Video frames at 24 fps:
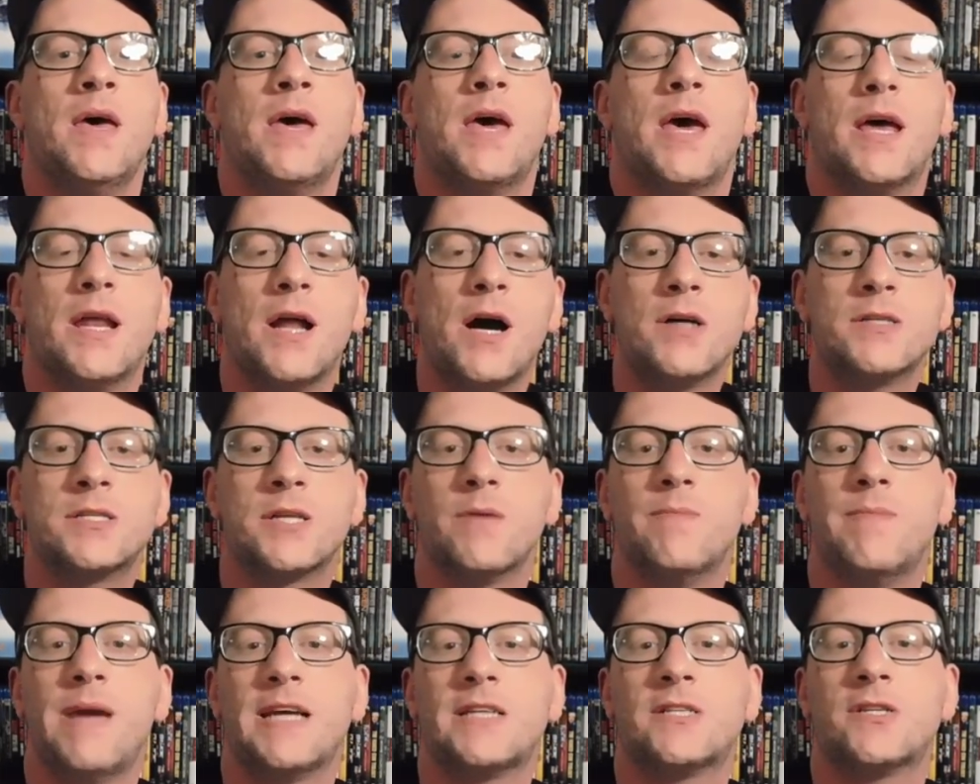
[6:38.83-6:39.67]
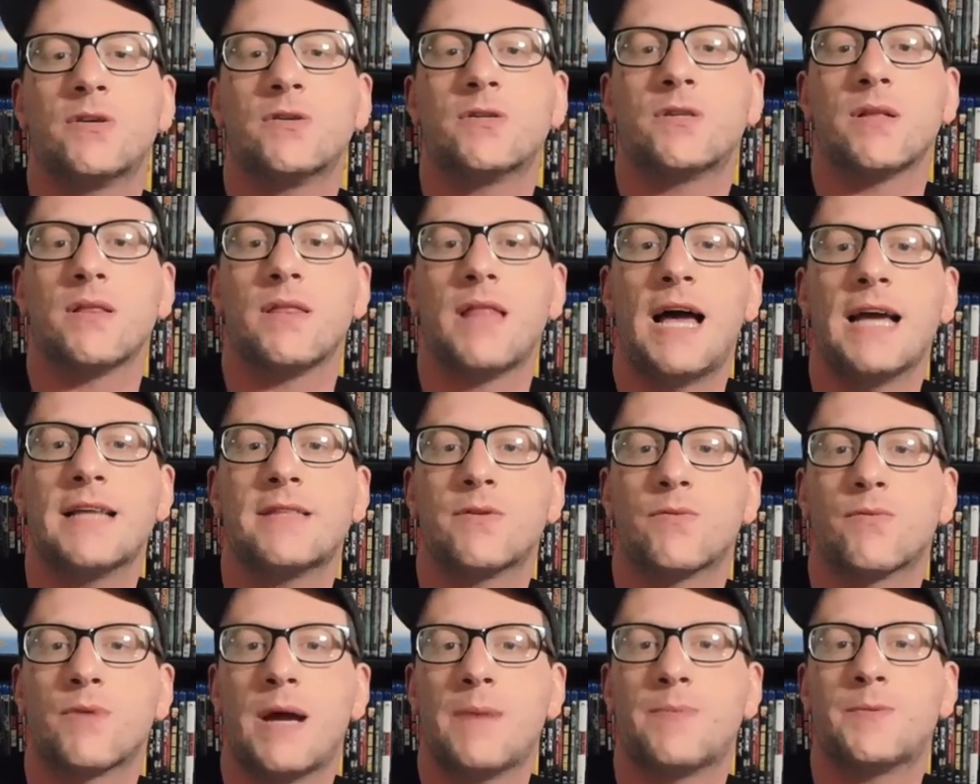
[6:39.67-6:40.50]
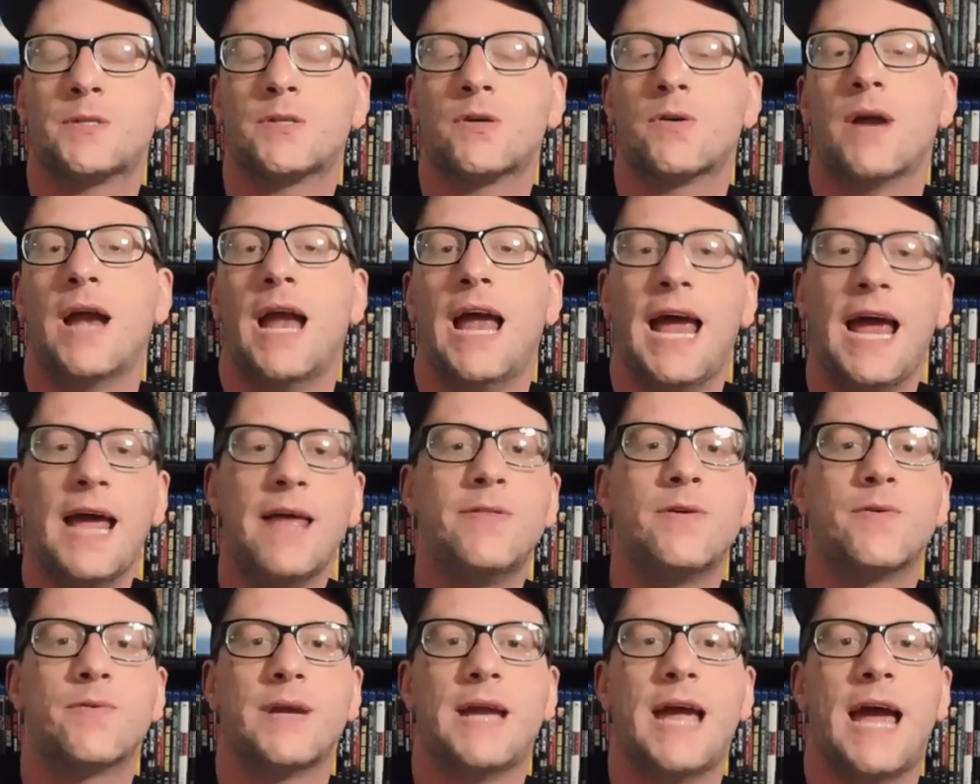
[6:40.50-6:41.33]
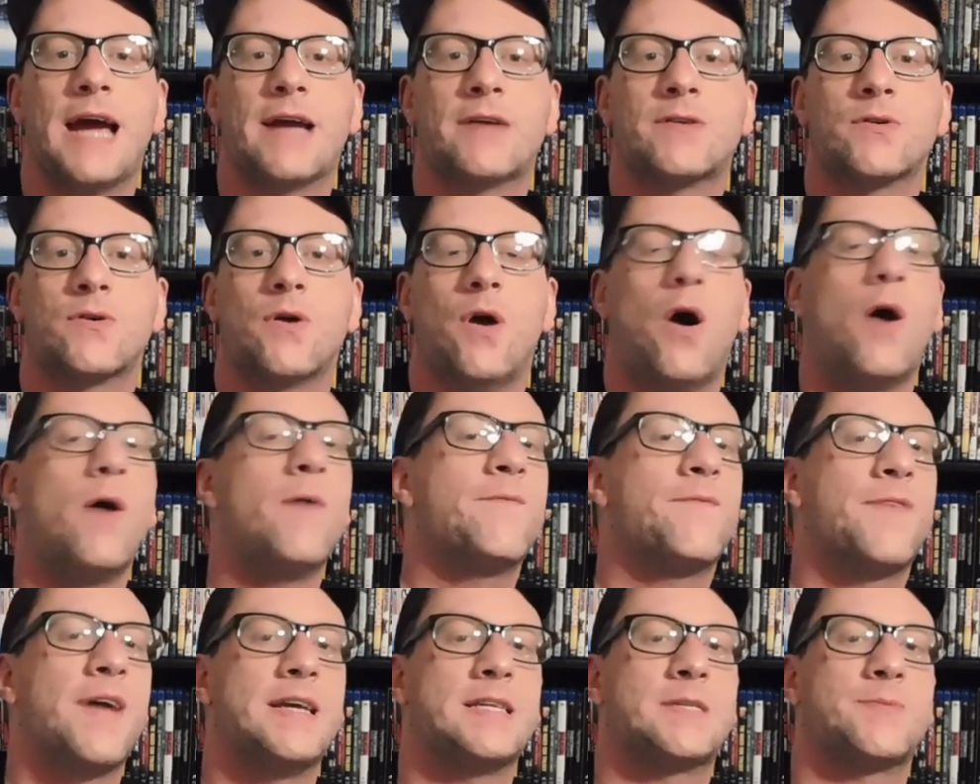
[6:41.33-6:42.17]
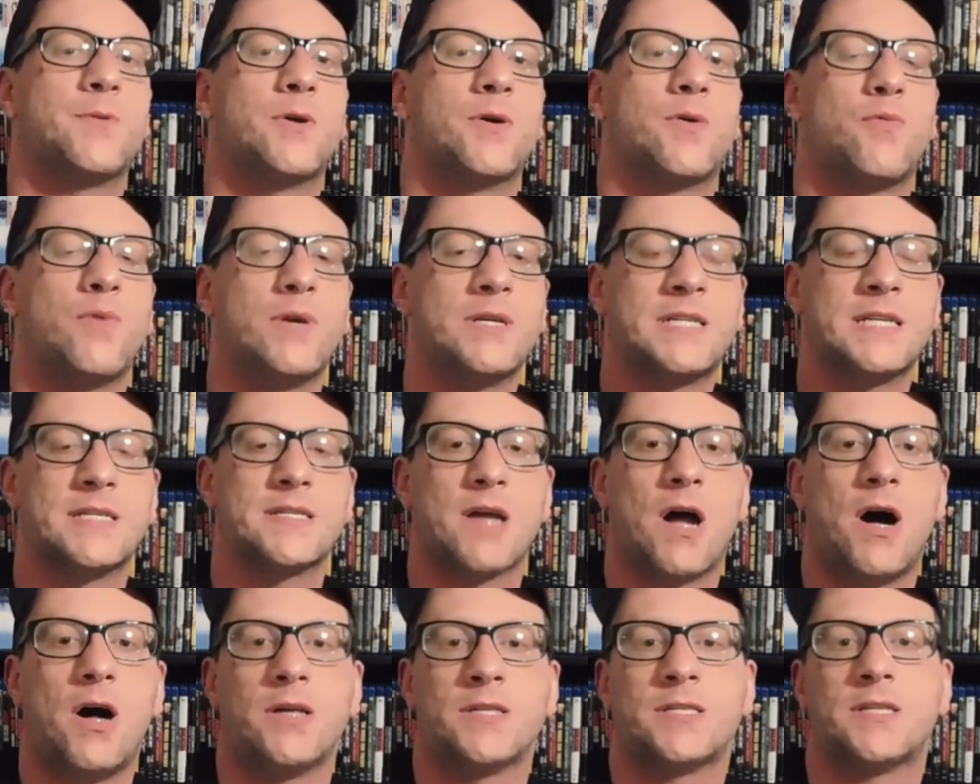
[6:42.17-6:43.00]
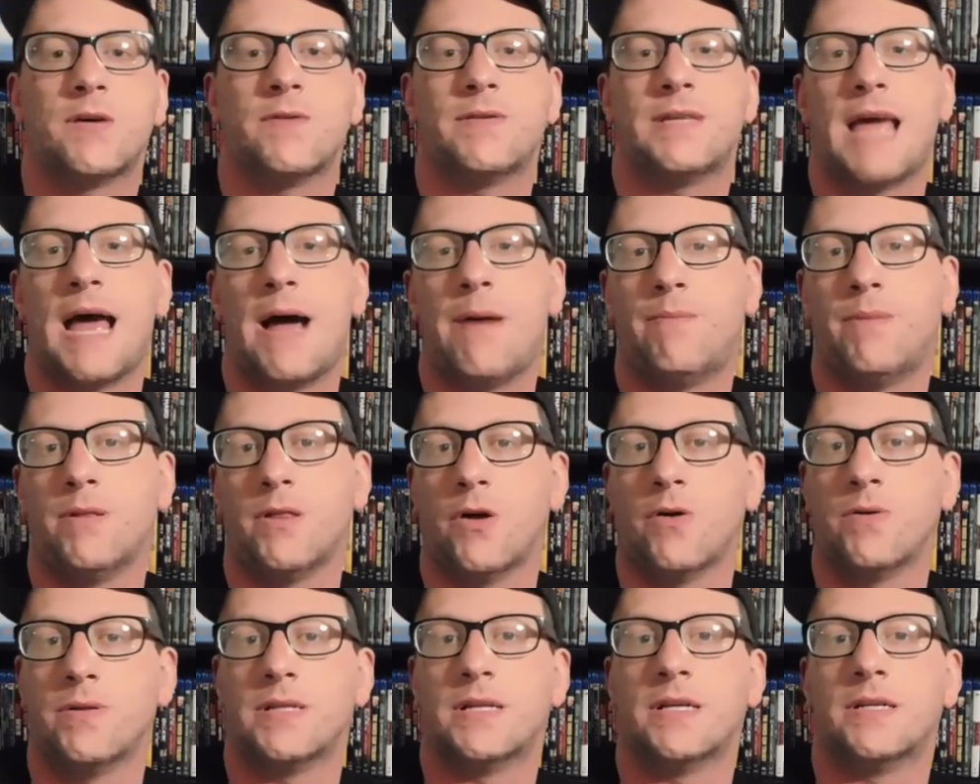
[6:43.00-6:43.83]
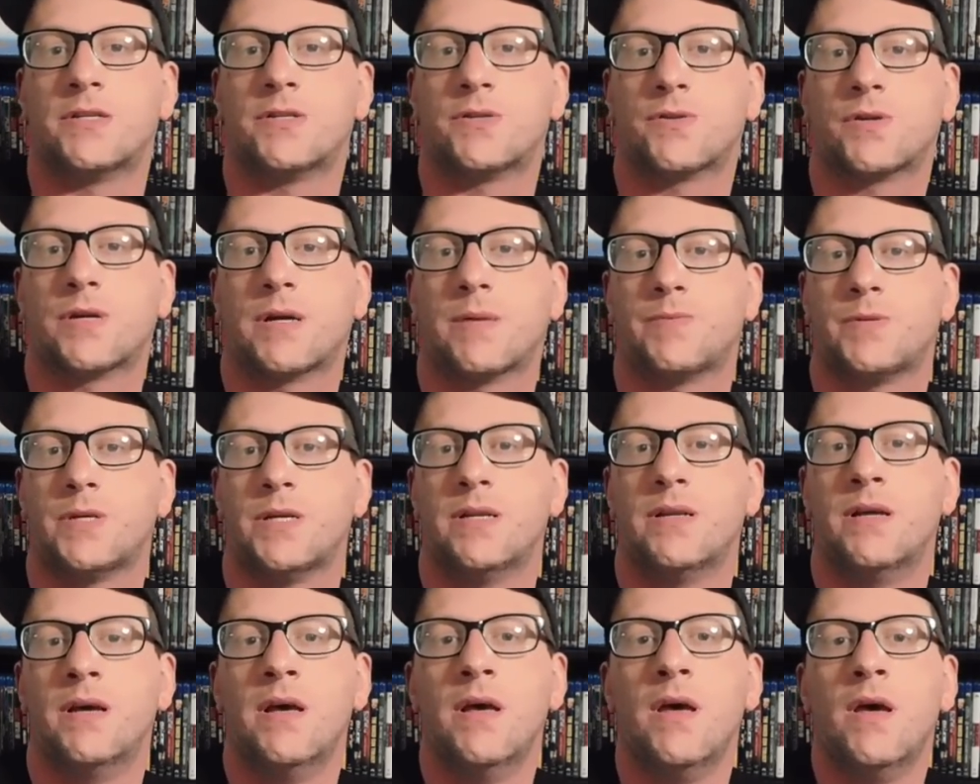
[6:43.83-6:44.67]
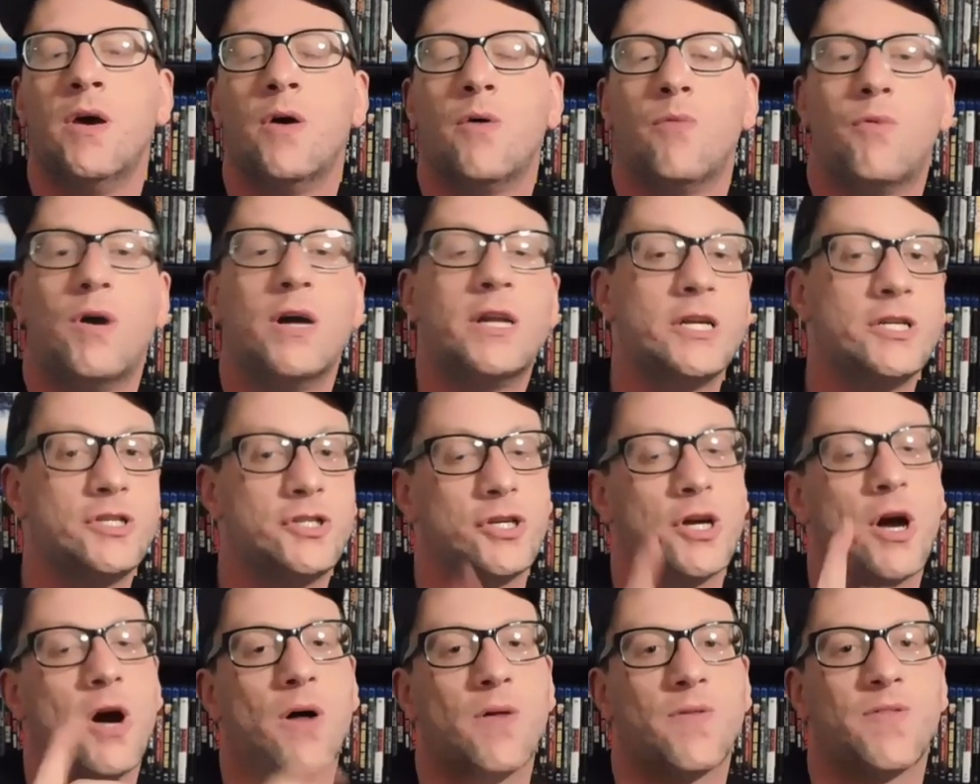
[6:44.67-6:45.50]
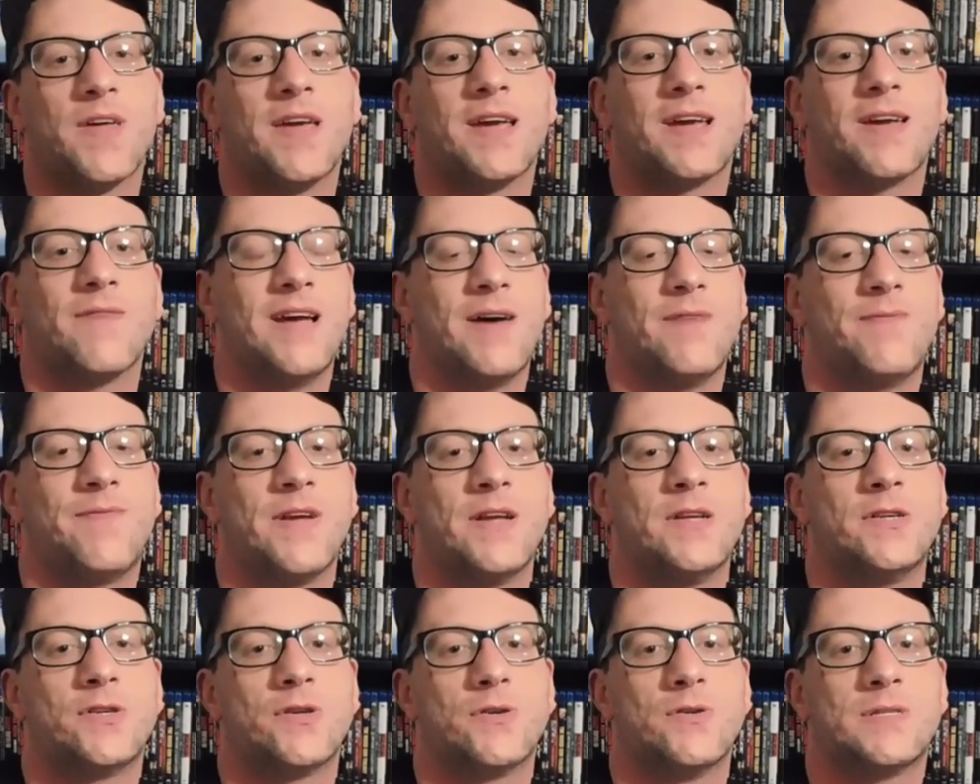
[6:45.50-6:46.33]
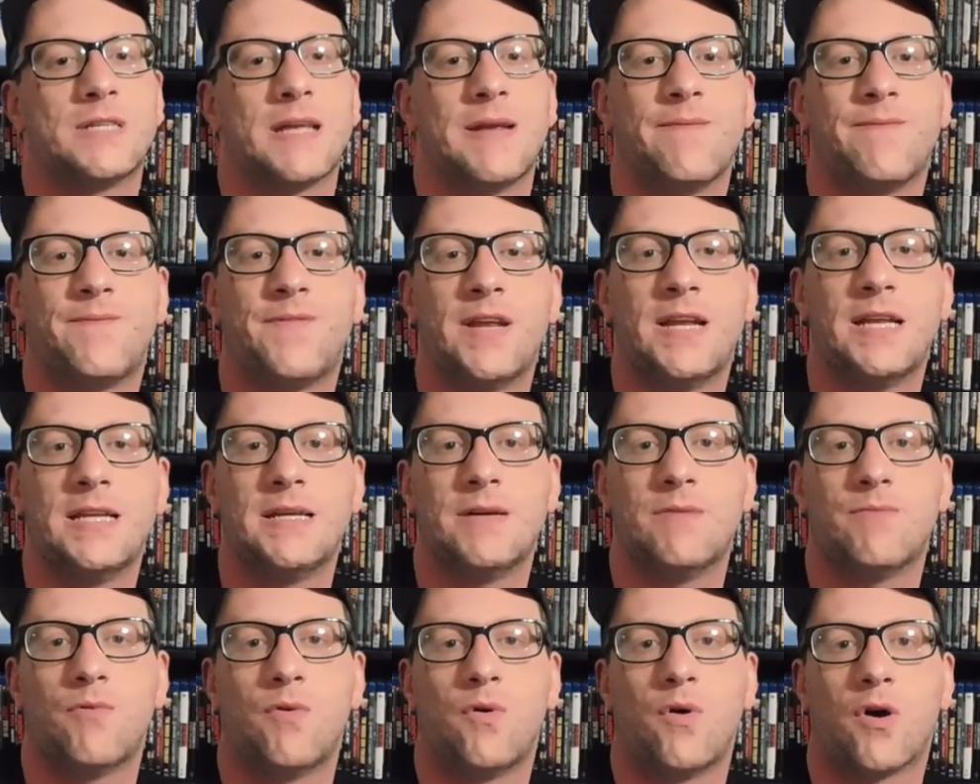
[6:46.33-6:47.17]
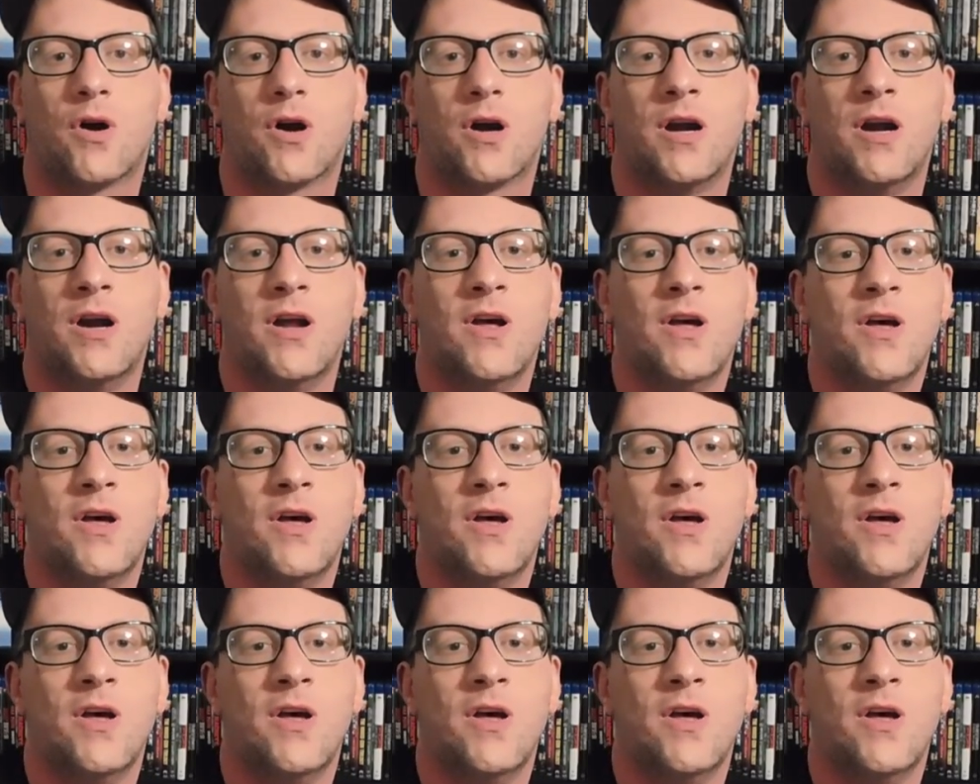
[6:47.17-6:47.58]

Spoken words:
And also make sure to like the Repster and the Reactor on Facebook, which is also down below in the description. What did y'all think of Avengers Infinity War?